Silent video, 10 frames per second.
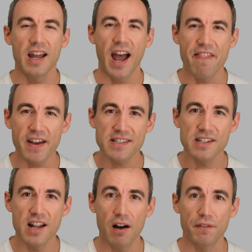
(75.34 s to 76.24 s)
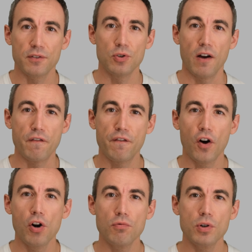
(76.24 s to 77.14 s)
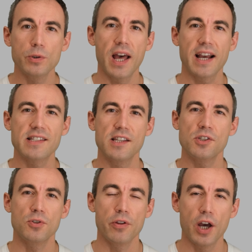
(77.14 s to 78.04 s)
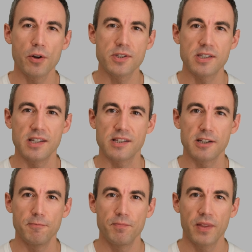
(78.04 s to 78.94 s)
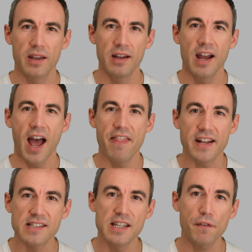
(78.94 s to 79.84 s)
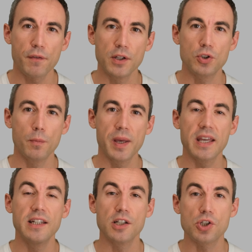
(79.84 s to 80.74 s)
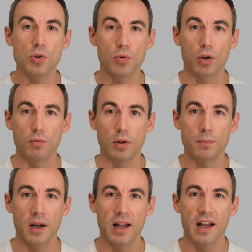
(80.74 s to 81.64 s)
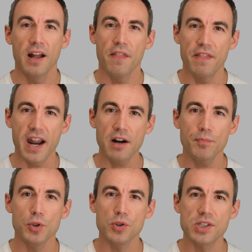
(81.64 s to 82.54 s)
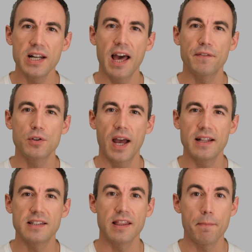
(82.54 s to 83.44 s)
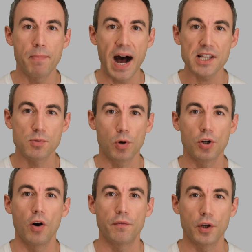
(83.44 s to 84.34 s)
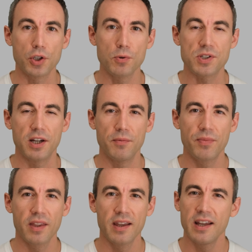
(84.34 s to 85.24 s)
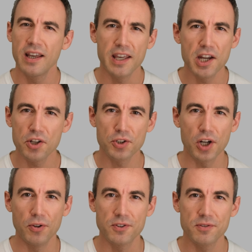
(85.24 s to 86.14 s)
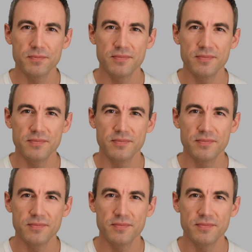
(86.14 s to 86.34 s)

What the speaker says: And that's enough to have full root access to the host system. And that's different to being in the sudo group. There, you still have to enter the password of your user. Here you don't.